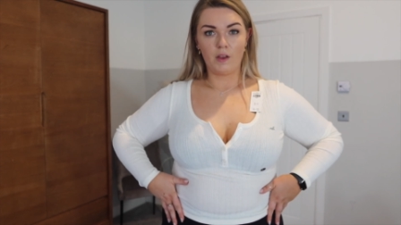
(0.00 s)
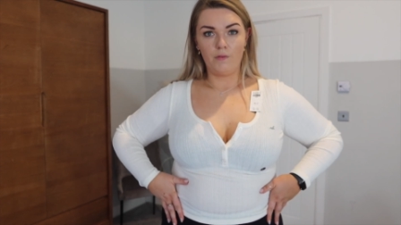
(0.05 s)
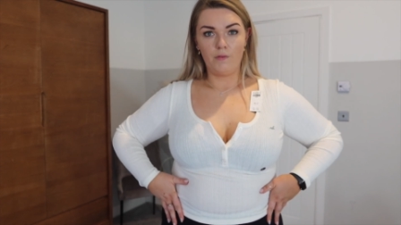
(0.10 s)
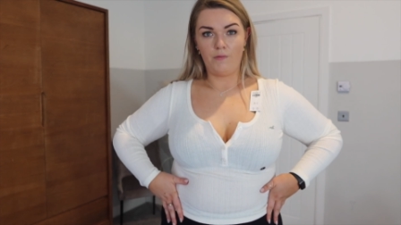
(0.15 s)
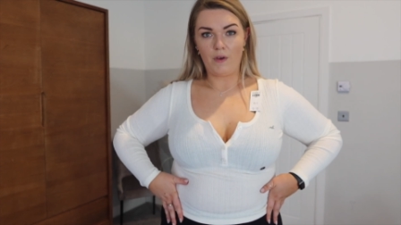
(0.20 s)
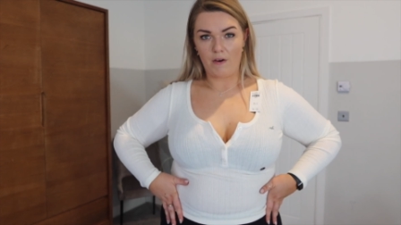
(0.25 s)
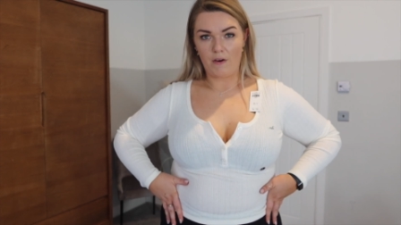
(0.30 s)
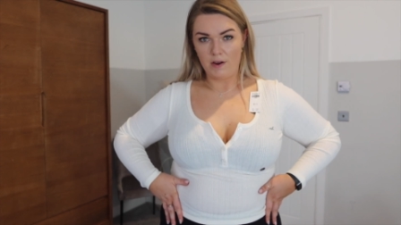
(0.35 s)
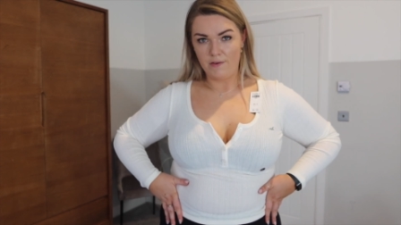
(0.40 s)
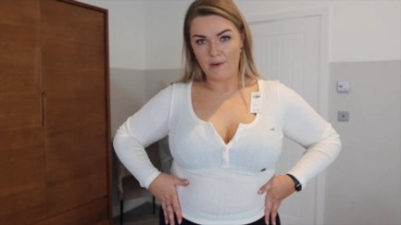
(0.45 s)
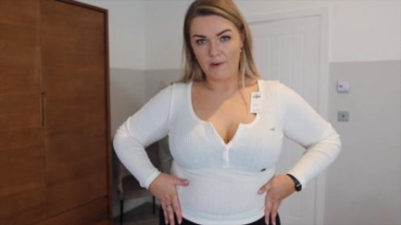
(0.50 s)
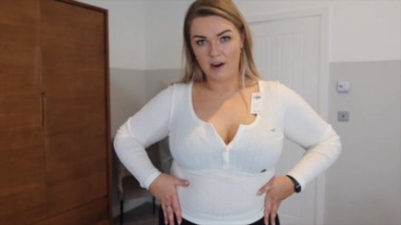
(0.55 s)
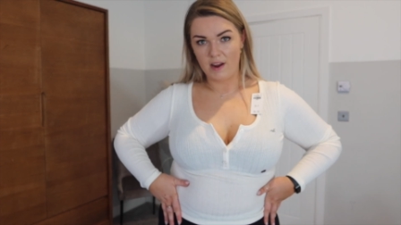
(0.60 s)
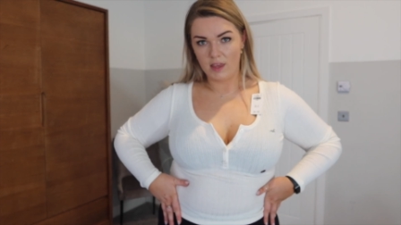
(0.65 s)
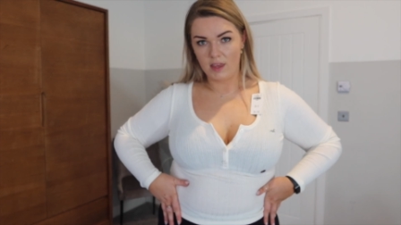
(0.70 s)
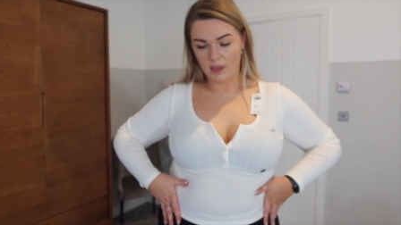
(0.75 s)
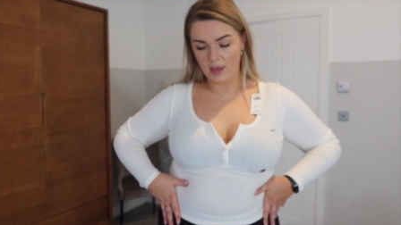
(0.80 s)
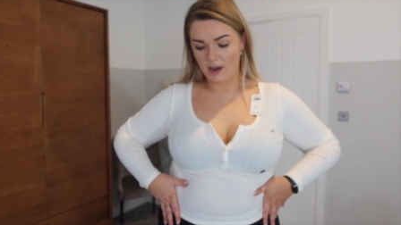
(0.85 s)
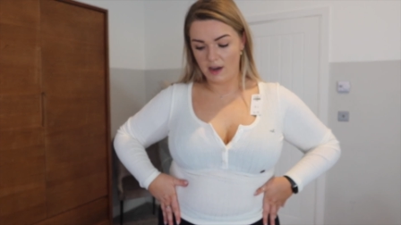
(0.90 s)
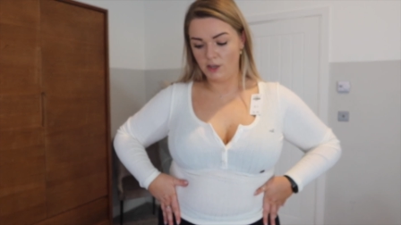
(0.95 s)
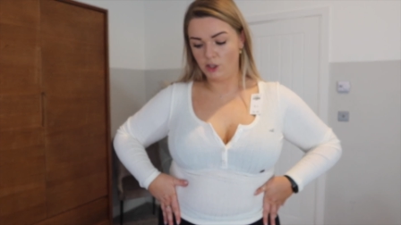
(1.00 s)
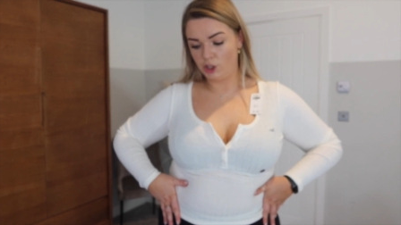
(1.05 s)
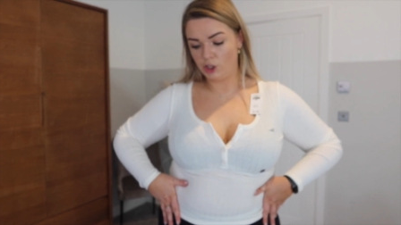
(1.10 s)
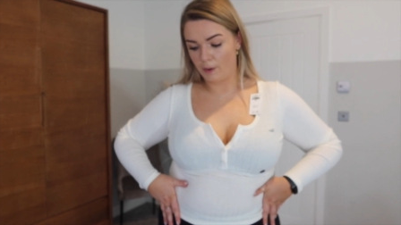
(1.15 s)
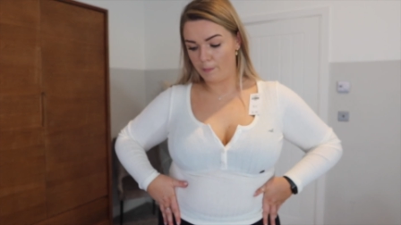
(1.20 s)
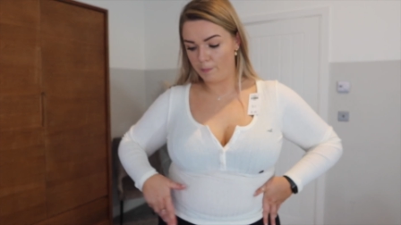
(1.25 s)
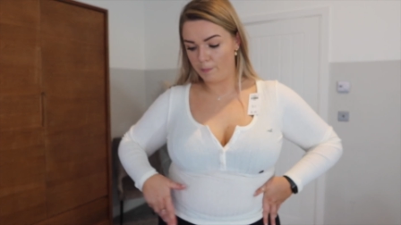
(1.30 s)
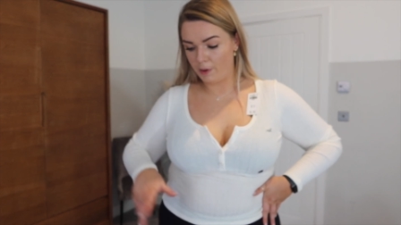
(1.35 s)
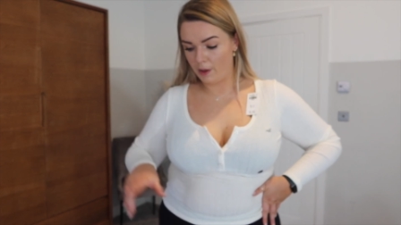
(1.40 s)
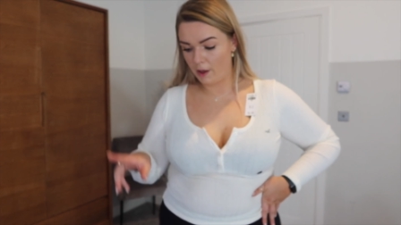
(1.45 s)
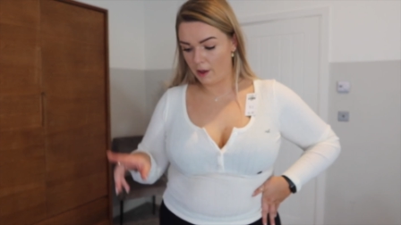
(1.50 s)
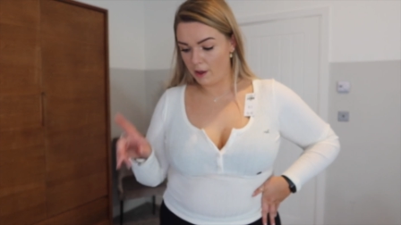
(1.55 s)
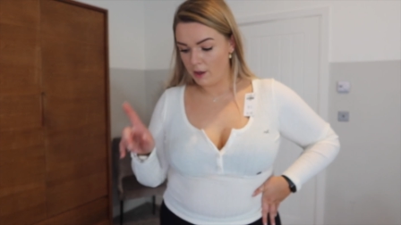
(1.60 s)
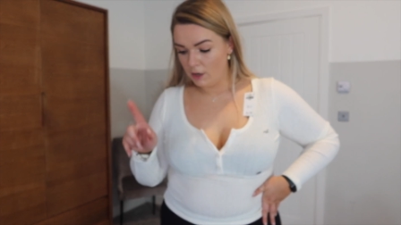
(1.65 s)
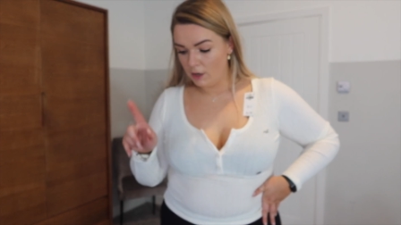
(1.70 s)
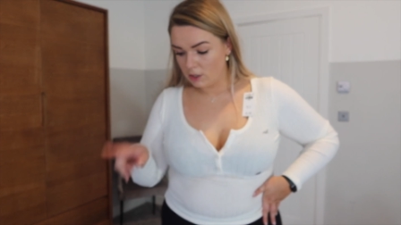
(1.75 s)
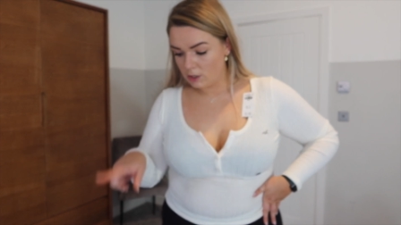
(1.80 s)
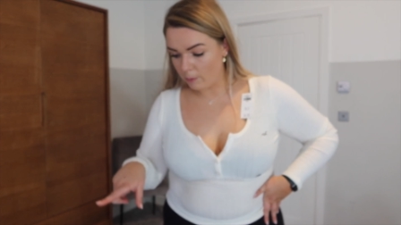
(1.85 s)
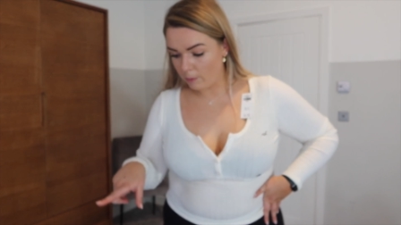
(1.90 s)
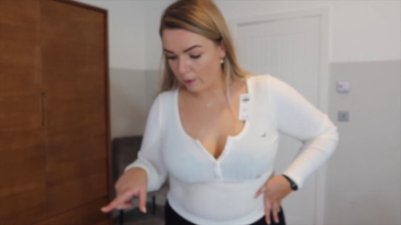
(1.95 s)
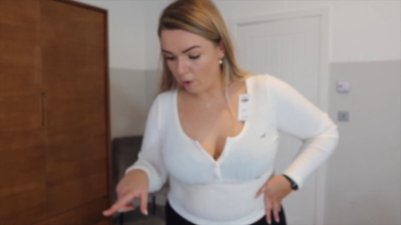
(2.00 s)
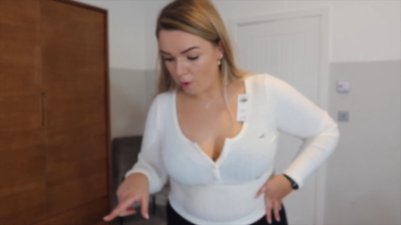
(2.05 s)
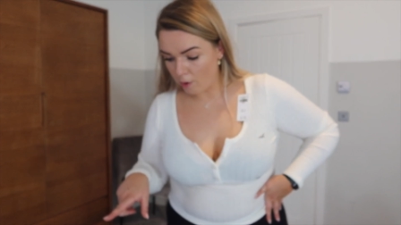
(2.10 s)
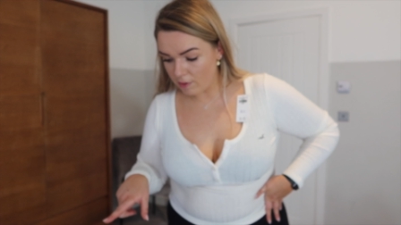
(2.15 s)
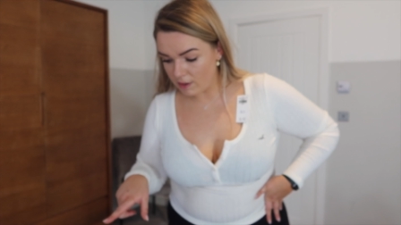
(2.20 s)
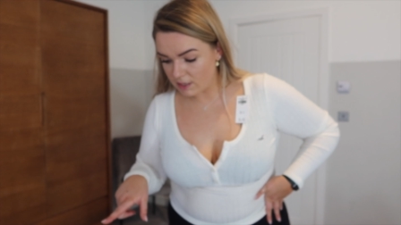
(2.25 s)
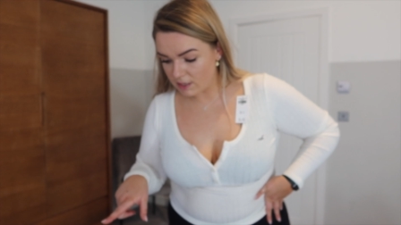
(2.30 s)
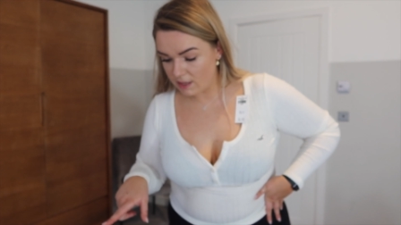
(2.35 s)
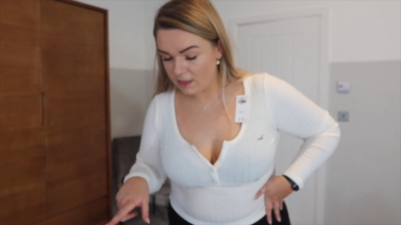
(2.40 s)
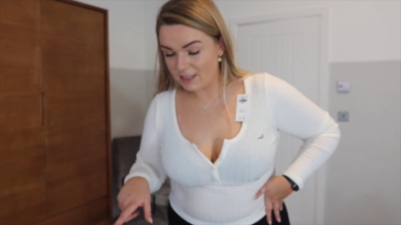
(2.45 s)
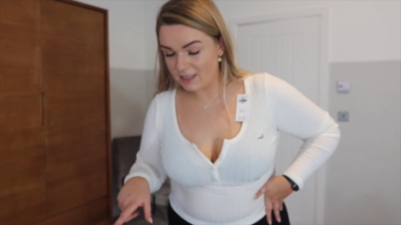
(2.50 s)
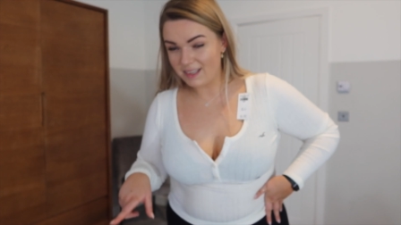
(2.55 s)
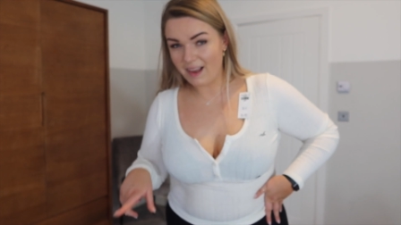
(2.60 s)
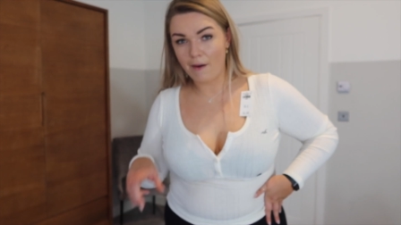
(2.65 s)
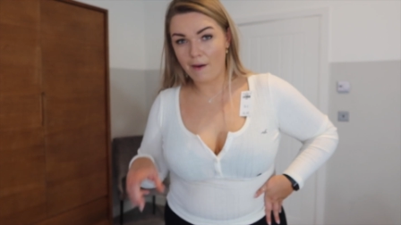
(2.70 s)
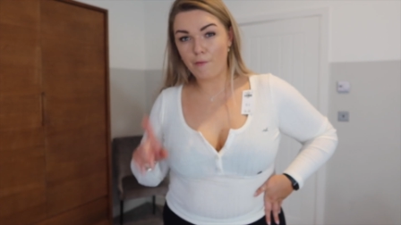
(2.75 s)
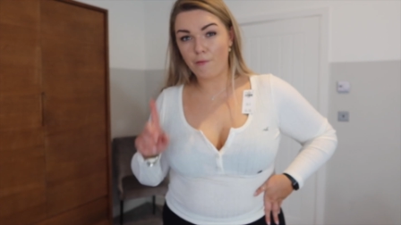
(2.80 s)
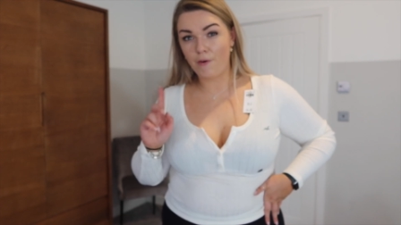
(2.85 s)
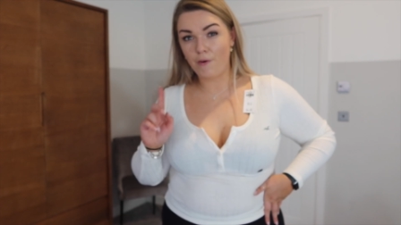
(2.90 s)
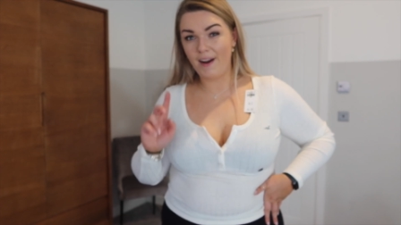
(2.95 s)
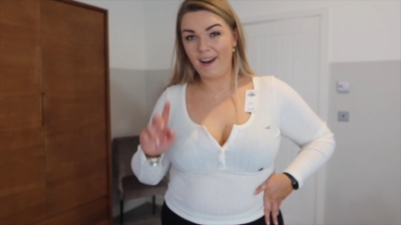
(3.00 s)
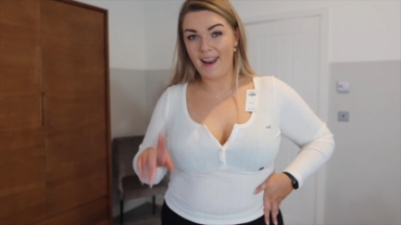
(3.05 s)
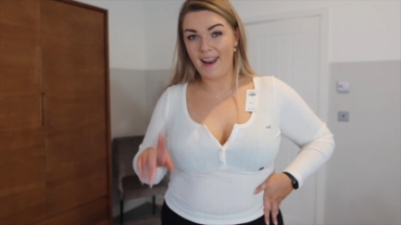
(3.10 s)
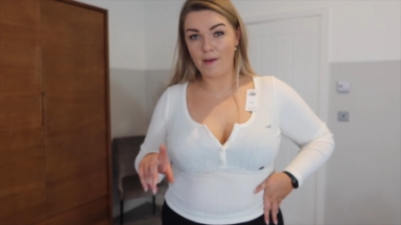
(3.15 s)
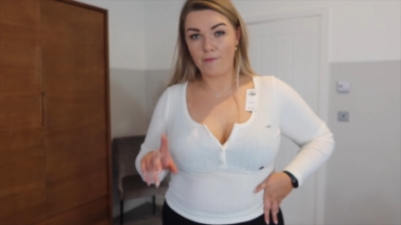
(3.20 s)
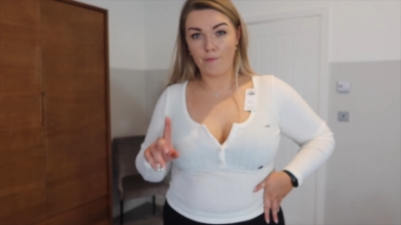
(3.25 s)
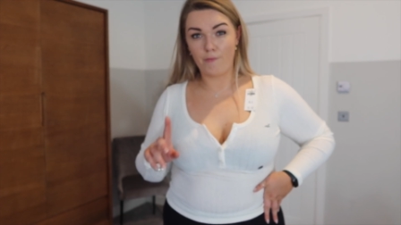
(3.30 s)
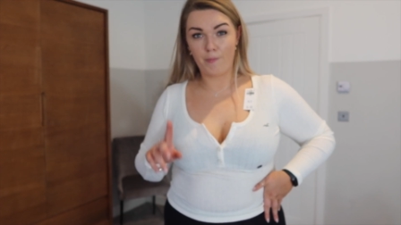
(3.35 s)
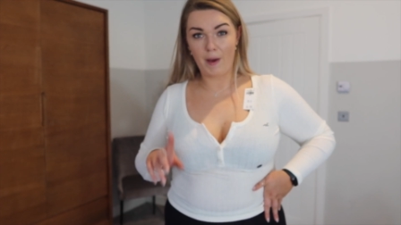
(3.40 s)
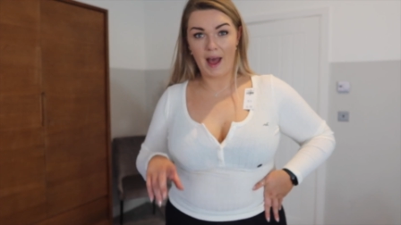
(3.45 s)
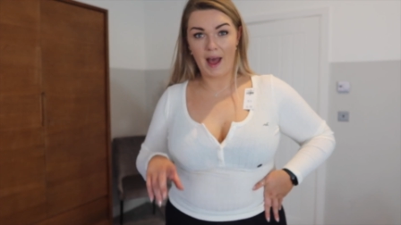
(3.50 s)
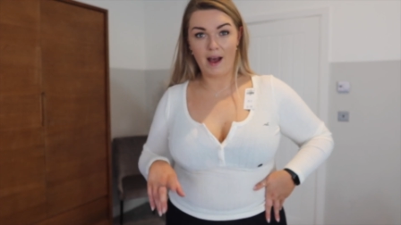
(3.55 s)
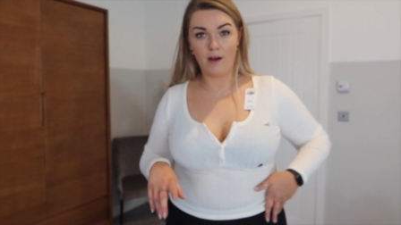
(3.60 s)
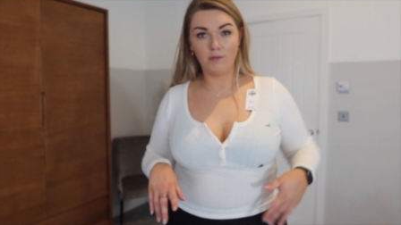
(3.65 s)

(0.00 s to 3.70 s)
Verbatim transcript: very, very thin jumper. So I got this in the sale for £11.